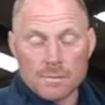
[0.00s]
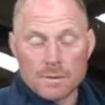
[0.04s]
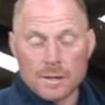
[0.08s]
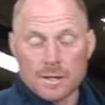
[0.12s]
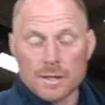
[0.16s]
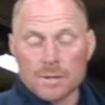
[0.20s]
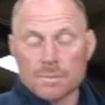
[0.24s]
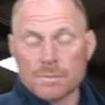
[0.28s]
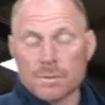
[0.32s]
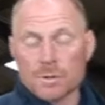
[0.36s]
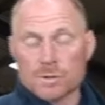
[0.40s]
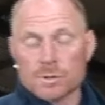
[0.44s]

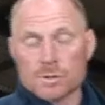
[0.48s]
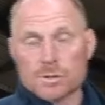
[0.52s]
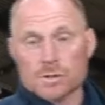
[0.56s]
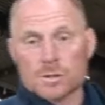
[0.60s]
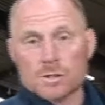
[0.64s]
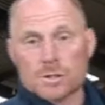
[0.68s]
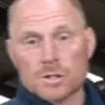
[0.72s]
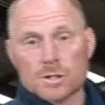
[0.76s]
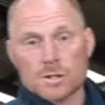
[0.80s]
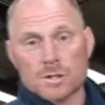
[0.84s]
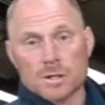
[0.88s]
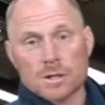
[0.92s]
in the bunch
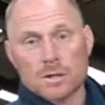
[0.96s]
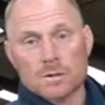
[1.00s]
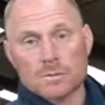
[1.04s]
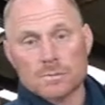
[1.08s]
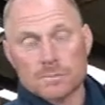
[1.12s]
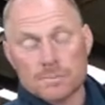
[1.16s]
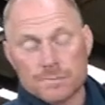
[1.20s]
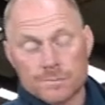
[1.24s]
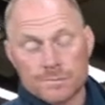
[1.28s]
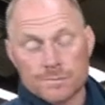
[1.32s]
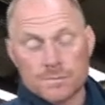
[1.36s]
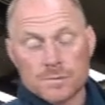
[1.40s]
that she's in.
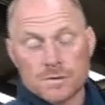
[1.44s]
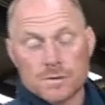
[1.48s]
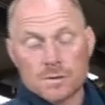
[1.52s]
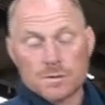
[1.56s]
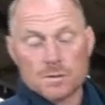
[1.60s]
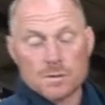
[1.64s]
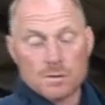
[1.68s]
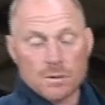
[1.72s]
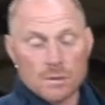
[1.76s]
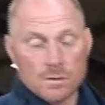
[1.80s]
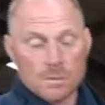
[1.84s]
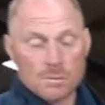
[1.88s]

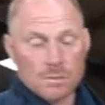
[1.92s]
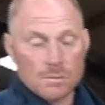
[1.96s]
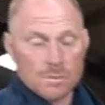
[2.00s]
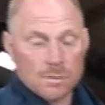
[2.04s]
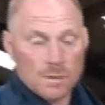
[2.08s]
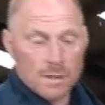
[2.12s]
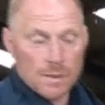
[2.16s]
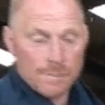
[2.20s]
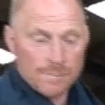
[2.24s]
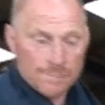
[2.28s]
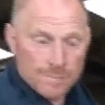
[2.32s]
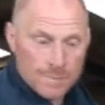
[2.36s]

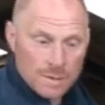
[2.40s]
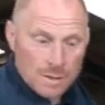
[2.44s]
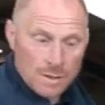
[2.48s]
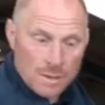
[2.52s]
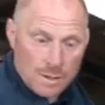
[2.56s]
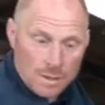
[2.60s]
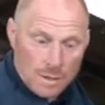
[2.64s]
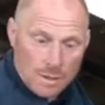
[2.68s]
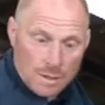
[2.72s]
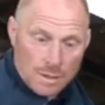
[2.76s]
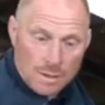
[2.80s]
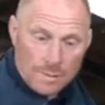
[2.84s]
So
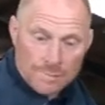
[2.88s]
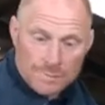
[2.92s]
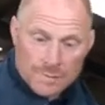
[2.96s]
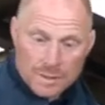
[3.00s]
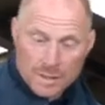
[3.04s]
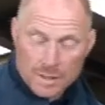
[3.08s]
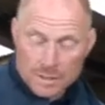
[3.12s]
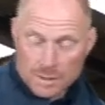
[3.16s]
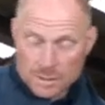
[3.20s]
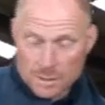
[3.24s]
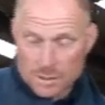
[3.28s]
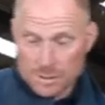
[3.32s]

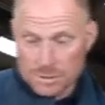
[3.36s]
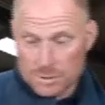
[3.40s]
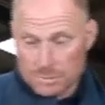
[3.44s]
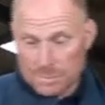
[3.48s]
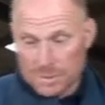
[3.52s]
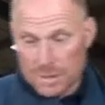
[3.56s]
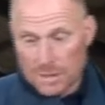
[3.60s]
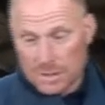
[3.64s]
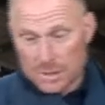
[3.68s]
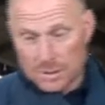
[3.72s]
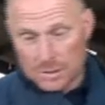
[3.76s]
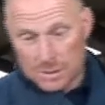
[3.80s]
it does
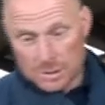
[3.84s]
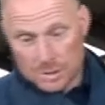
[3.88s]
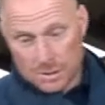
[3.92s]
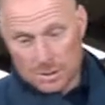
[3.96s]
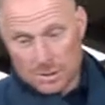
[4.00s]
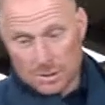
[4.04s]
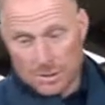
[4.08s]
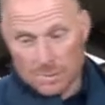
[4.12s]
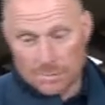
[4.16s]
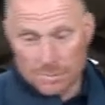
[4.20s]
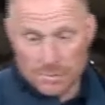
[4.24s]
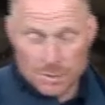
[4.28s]
mean
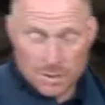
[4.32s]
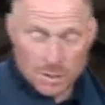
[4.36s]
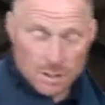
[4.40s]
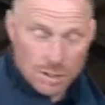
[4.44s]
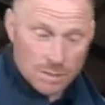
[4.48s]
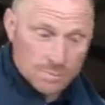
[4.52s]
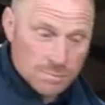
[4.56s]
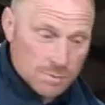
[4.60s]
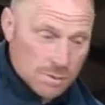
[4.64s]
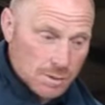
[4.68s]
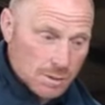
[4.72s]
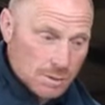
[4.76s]

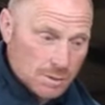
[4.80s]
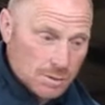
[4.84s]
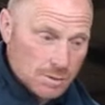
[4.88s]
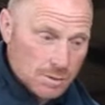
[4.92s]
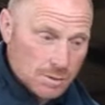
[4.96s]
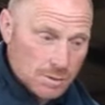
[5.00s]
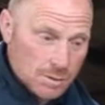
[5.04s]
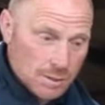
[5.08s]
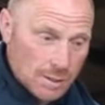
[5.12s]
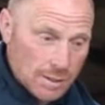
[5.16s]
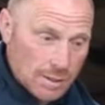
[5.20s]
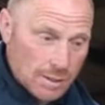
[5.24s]
sometimes
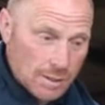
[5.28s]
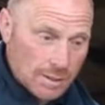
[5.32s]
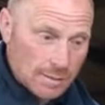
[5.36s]
that